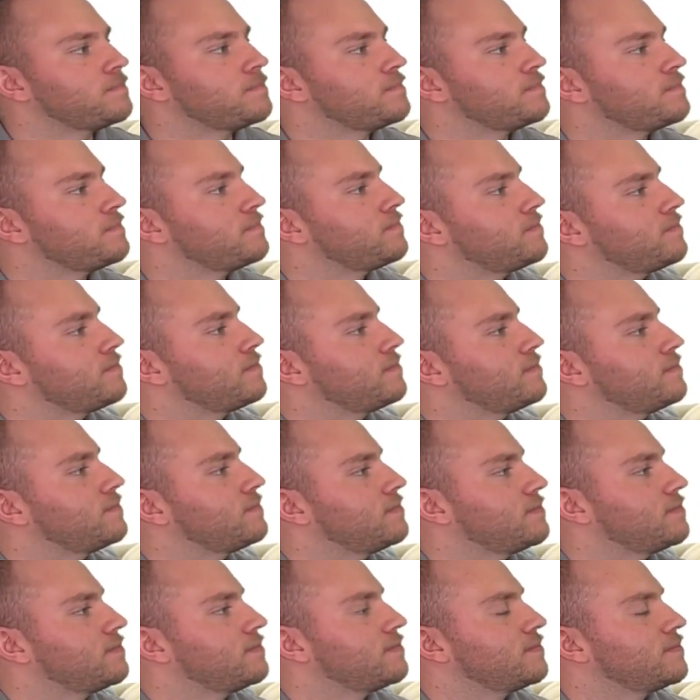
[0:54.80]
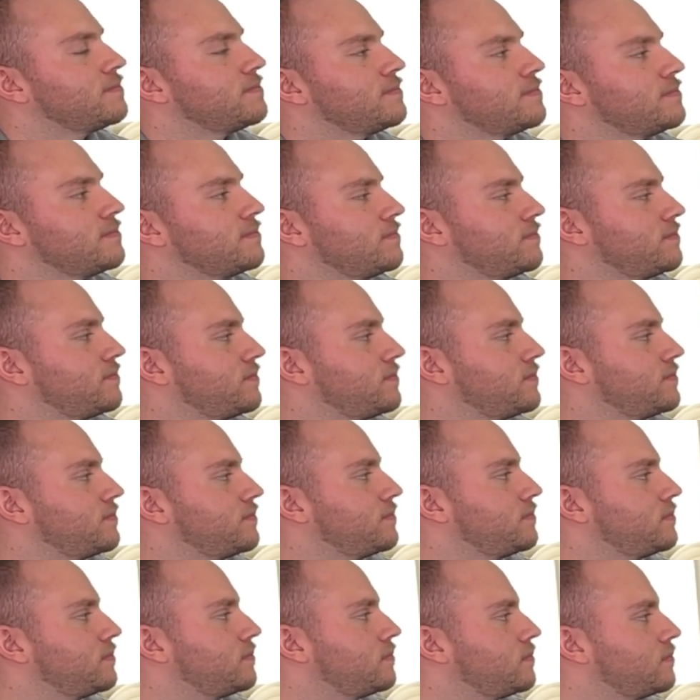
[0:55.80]

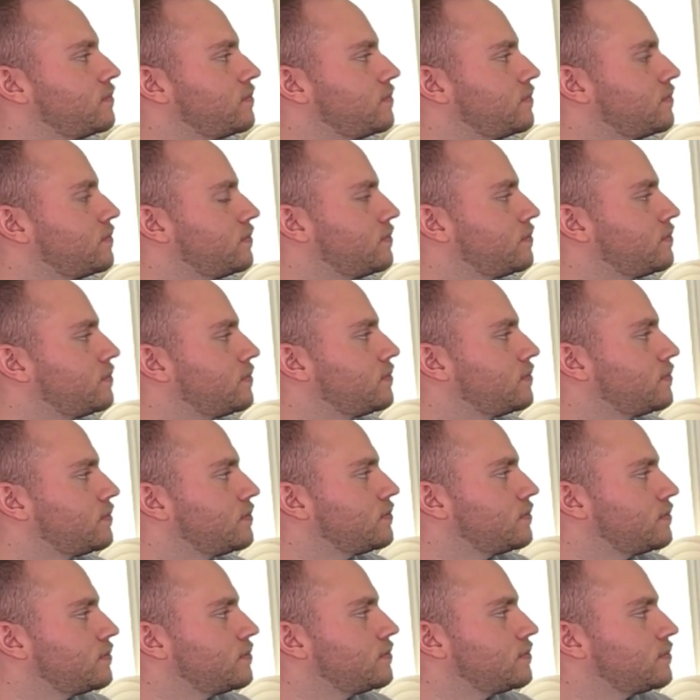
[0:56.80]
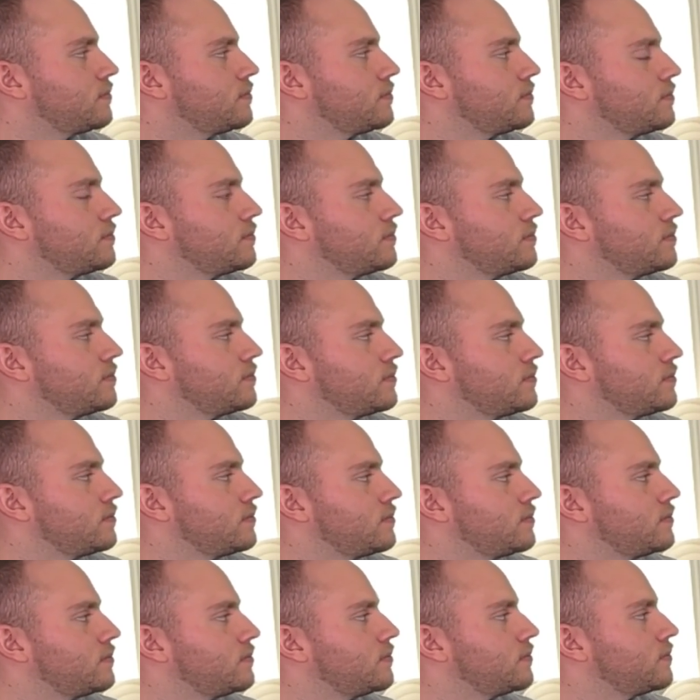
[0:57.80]

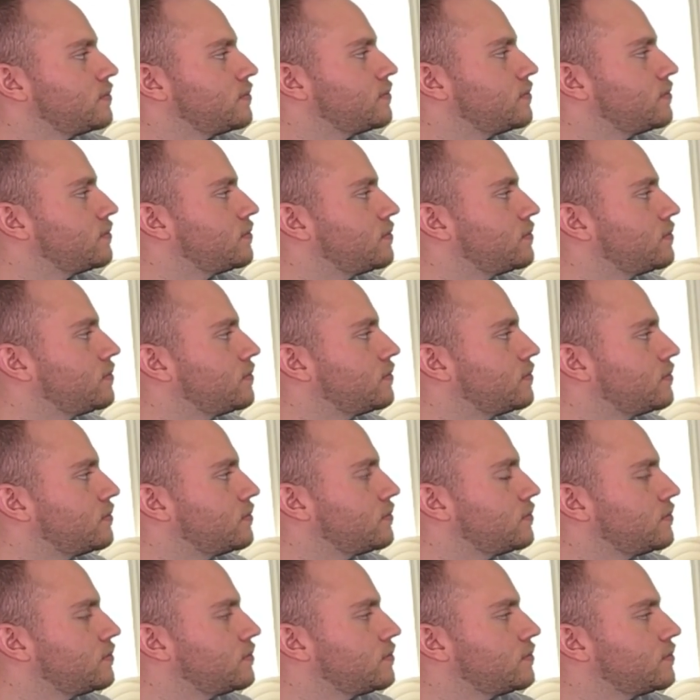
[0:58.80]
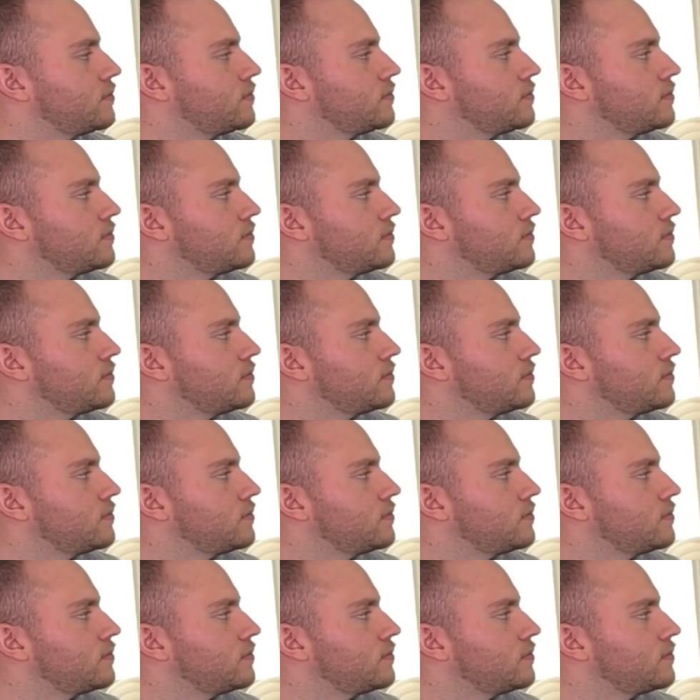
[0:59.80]
No words are spoken by the person on screen.